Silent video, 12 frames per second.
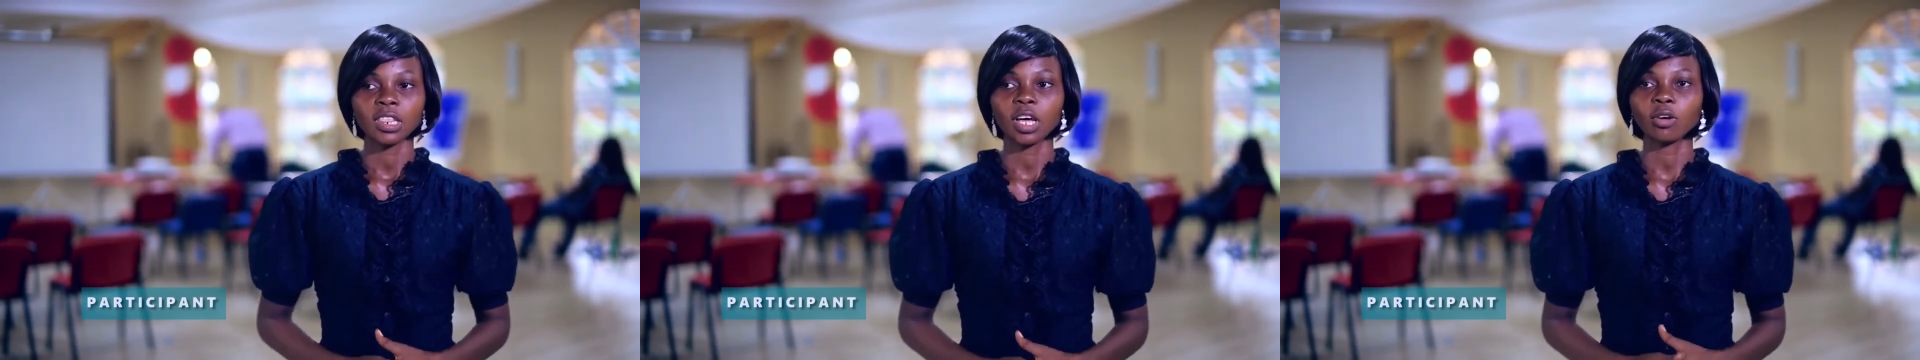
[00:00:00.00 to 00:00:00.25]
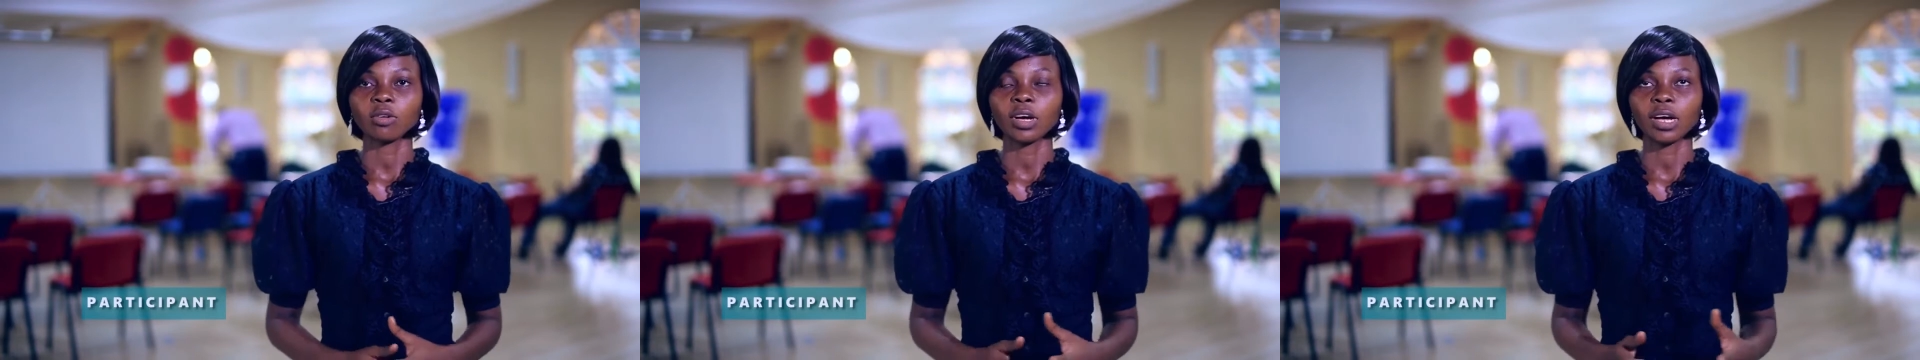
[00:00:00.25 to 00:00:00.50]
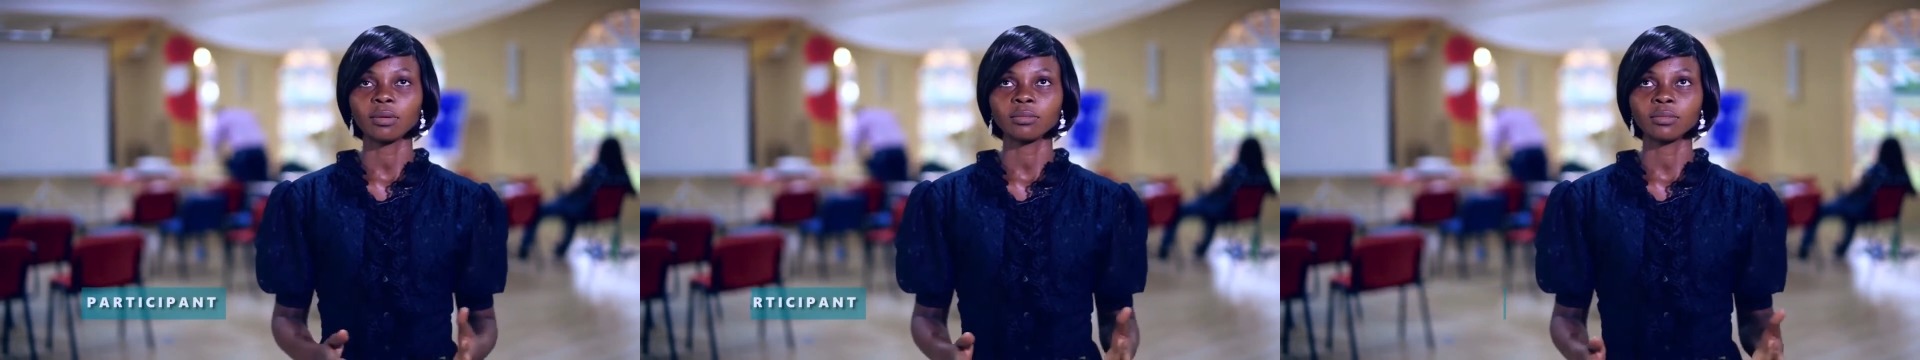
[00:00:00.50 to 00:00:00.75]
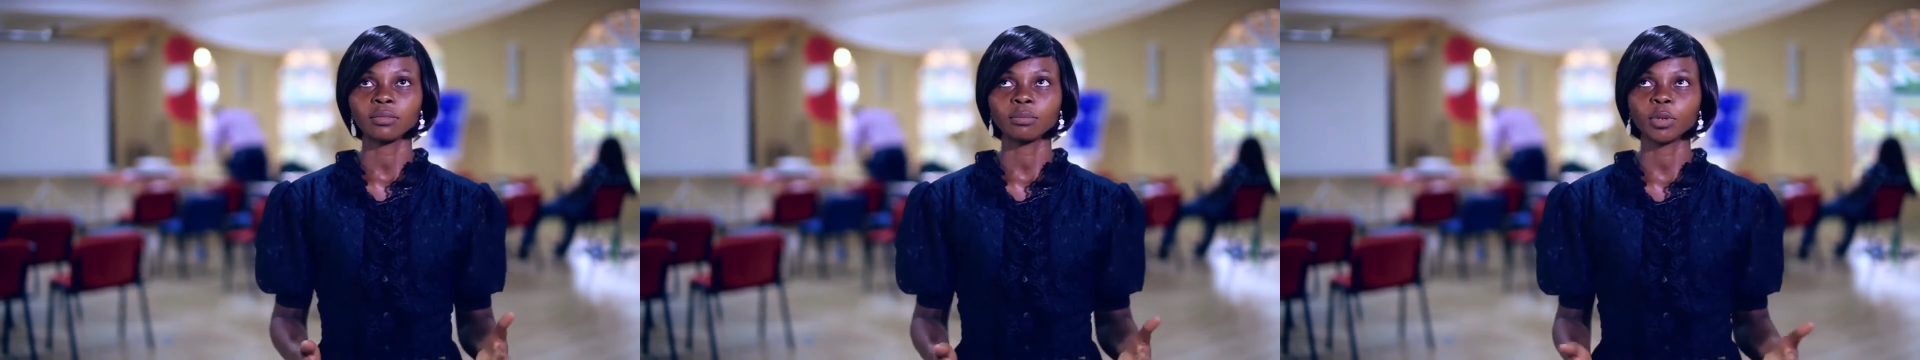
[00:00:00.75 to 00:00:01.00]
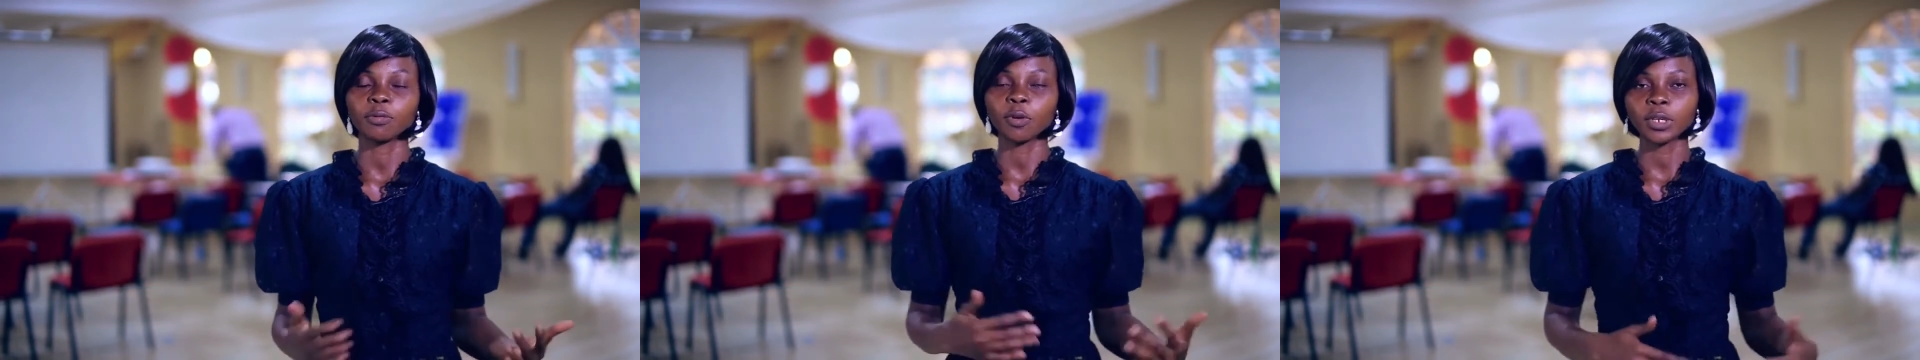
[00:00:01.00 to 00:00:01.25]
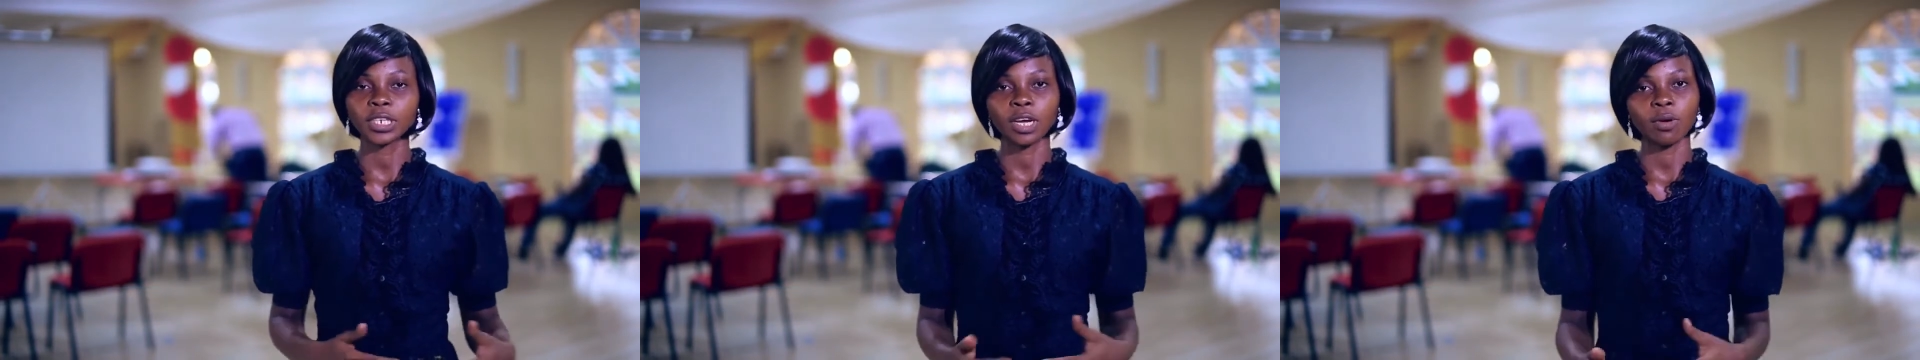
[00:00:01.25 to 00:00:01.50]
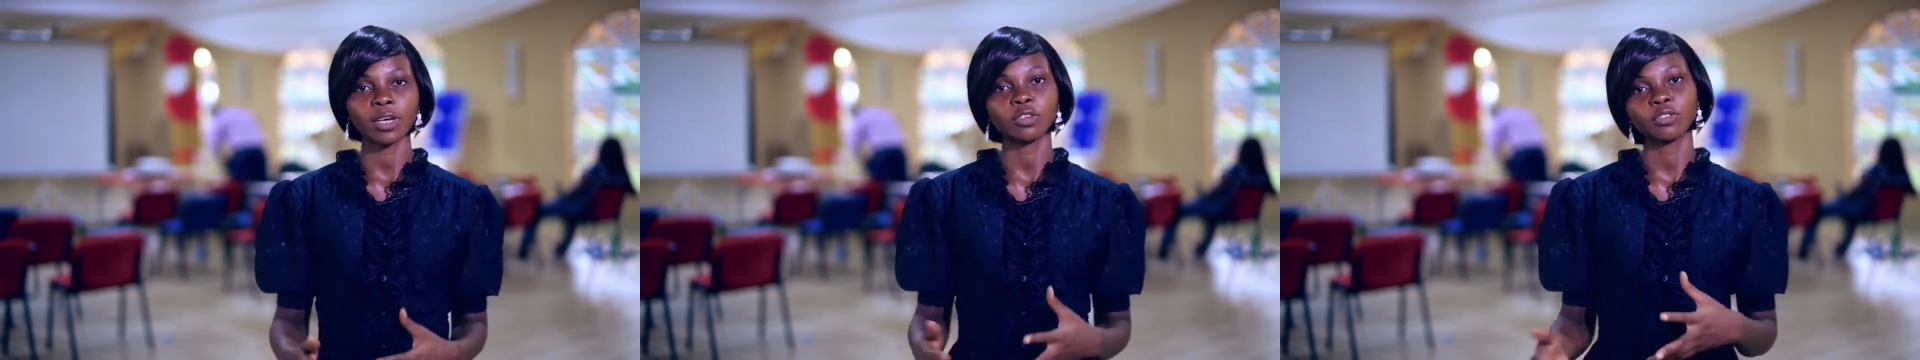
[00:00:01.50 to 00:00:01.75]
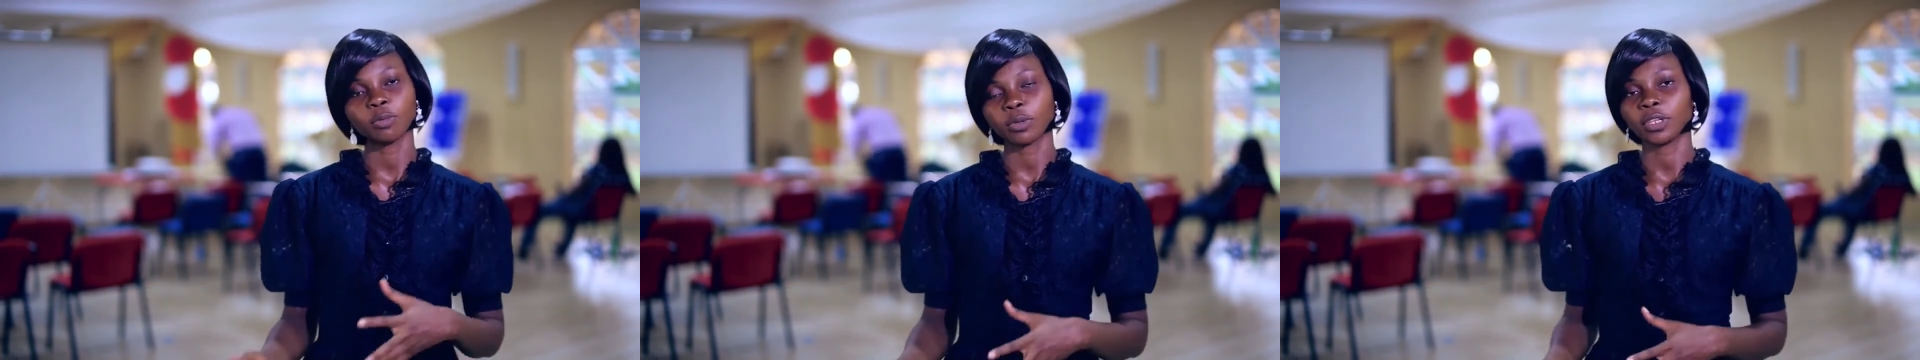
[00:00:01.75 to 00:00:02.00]
Now, before now, I
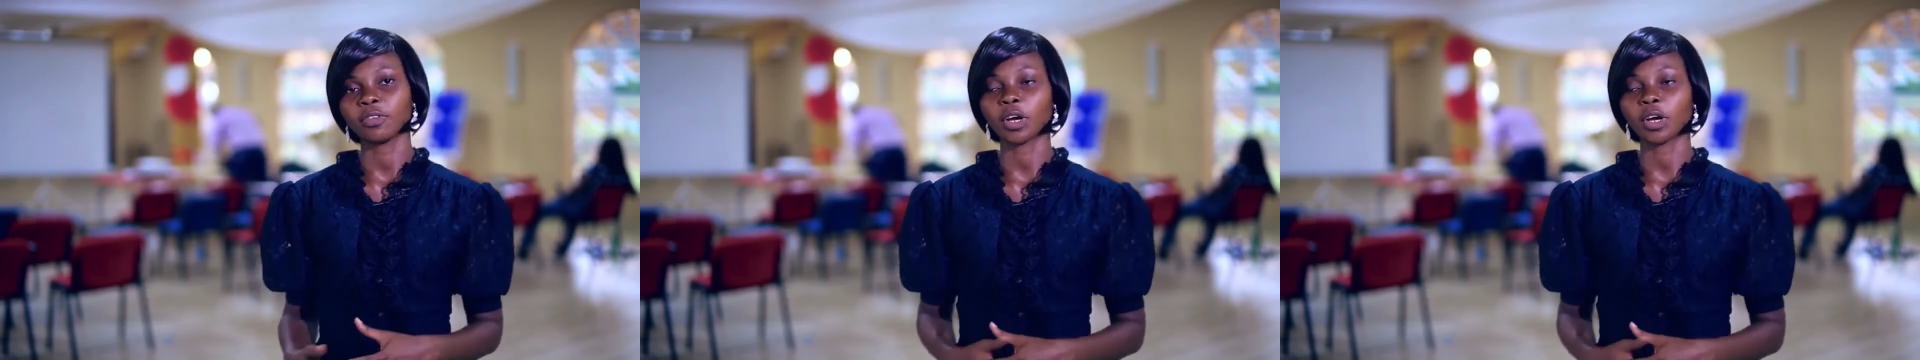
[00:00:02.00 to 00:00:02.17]
used to believe